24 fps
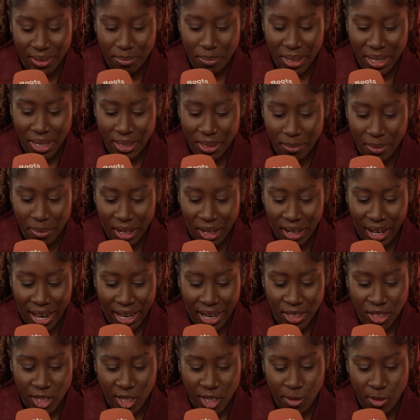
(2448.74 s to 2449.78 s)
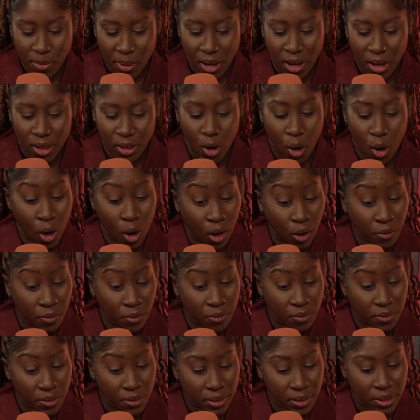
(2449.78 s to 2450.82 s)
Miedema and Jess Park
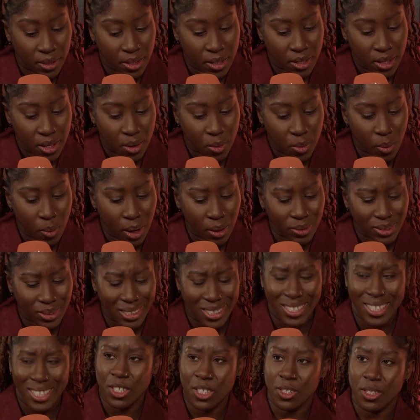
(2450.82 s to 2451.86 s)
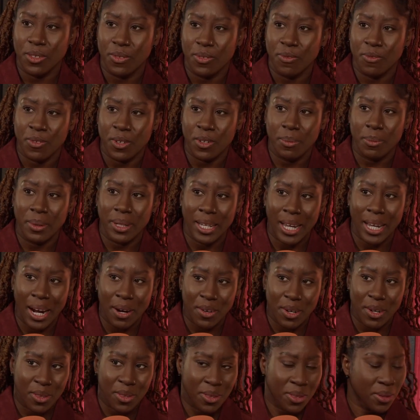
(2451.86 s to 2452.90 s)
off? Wild decision from
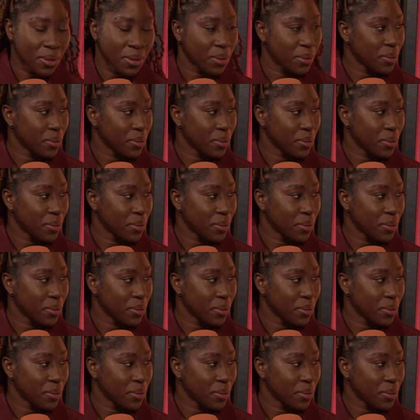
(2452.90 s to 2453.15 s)
Gareth.